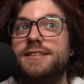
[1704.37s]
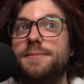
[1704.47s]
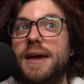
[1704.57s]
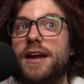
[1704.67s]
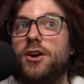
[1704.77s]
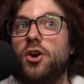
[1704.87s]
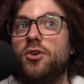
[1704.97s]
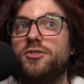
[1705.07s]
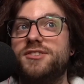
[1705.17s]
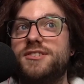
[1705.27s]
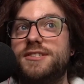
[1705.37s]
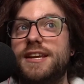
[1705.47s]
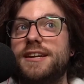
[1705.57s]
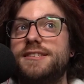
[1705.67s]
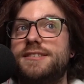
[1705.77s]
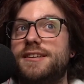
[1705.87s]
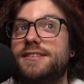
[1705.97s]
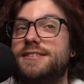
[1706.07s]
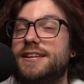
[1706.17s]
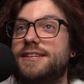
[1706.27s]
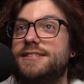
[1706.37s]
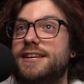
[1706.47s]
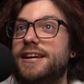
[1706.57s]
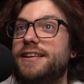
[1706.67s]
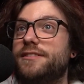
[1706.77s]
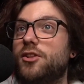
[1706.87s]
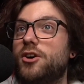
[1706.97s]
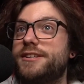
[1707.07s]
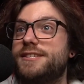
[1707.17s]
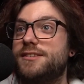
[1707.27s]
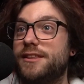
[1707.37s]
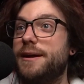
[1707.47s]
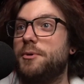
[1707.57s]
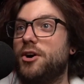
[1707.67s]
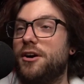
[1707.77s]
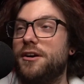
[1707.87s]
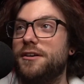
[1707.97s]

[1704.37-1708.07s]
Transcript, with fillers: to make girls 6 to 16 look slimmer.